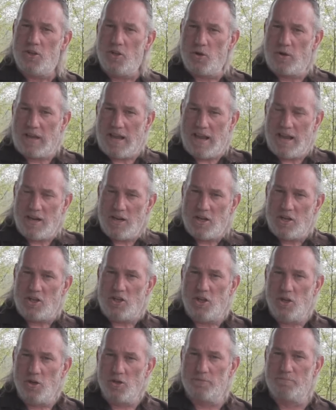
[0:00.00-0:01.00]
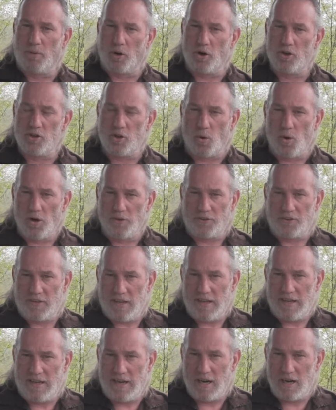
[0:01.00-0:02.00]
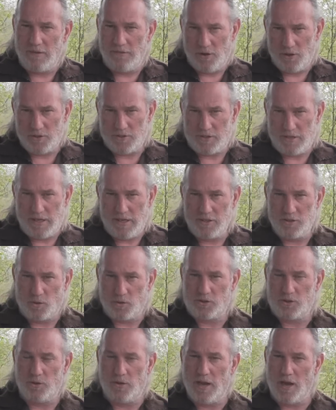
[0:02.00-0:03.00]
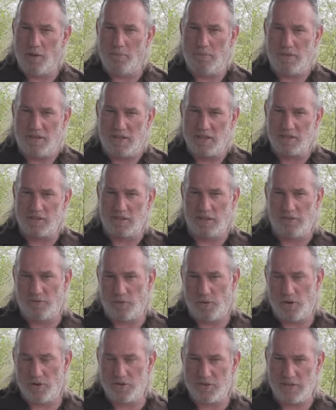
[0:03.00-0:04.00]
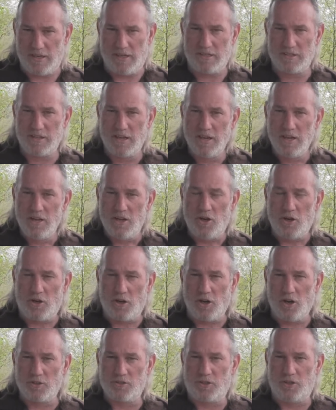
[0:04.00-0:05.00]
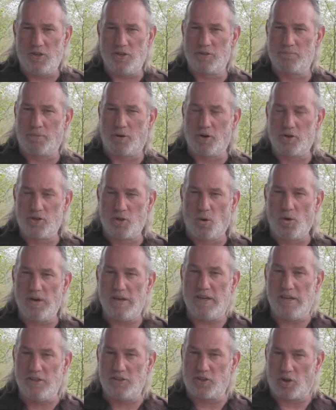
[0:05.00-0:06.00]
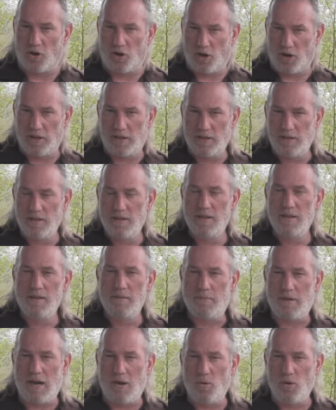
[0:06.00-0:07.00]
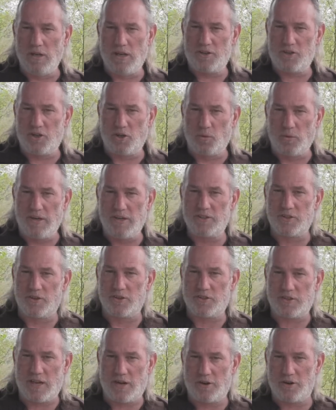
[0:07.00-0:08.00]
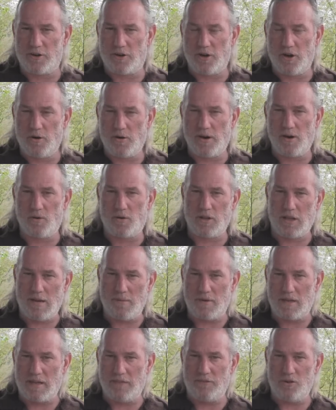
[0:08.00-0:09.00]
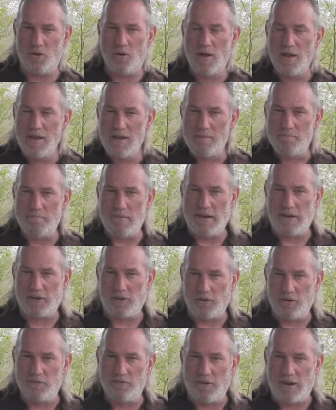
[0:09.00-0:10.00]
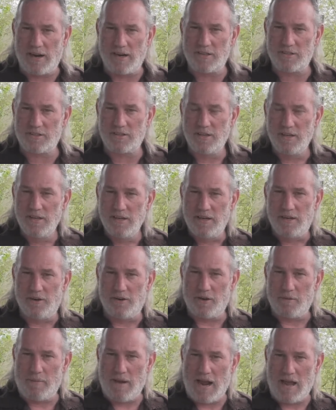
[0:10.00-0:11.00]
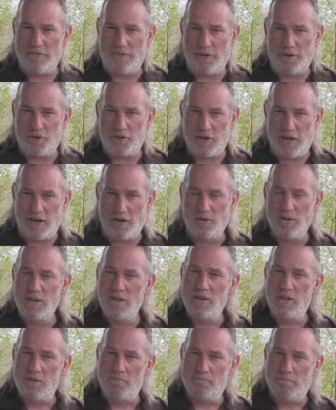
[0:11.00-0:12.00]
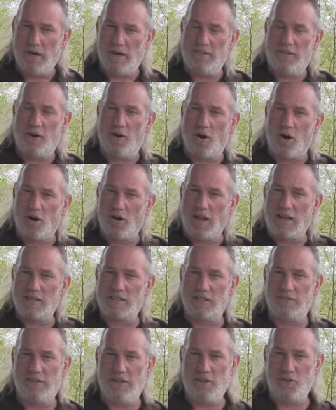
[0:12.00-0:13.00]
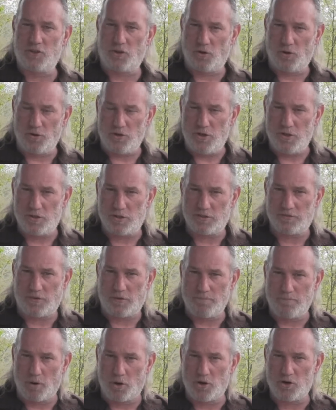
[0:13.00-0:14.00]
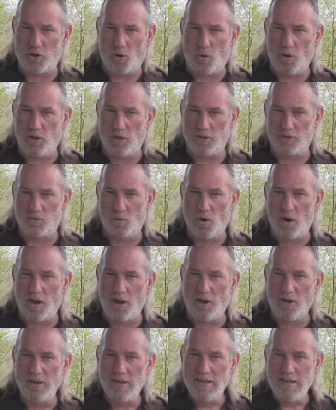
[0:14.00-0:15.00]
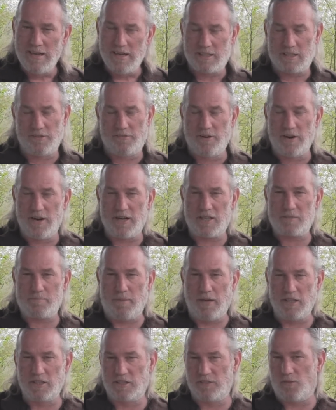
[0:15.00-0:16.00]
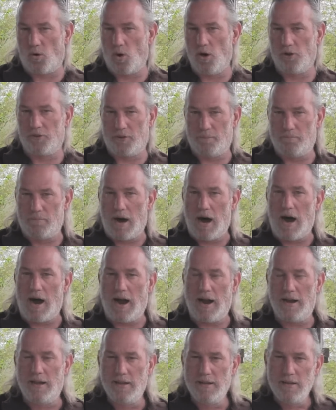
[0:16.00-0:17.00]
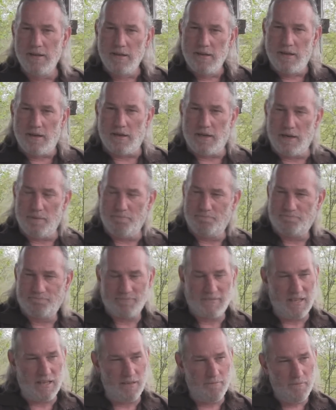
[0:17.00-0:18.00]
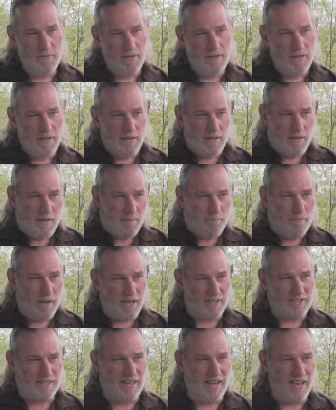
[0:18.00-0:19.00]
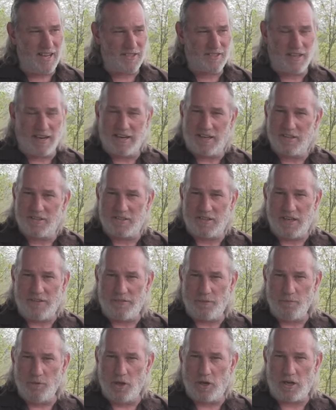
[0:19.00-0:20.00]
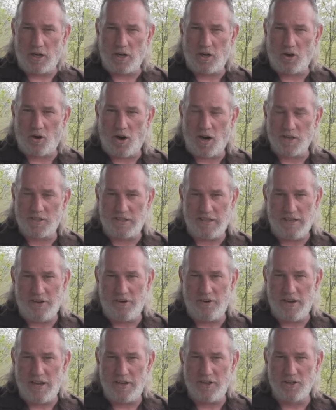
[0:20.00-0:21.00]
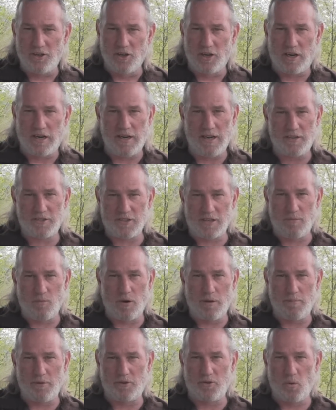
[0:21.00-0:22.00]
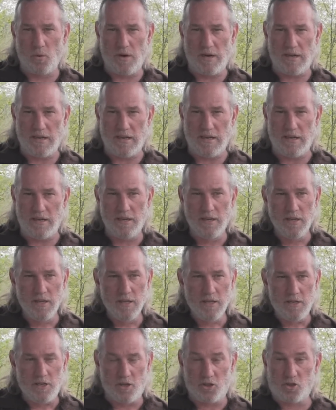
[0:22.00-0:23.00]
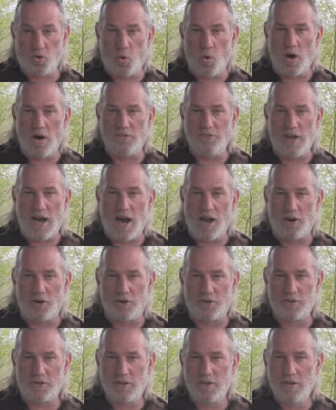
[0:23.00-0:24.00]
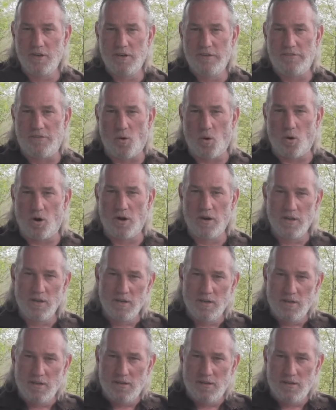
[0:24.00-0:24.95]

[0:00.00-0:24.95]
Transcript: you can use birch oil to take care of those things or to help medicinally for those things. You can also use birch oil internally, but I will let you research that on your own. I don't claim to give you medical advice here on the Pathfinder channel but there lots of internal uses for birch oil as well. It's a very expensive oil to buy. Um, best guess I could see from looking across the internet, you're looking at somewhere between the you know $12 for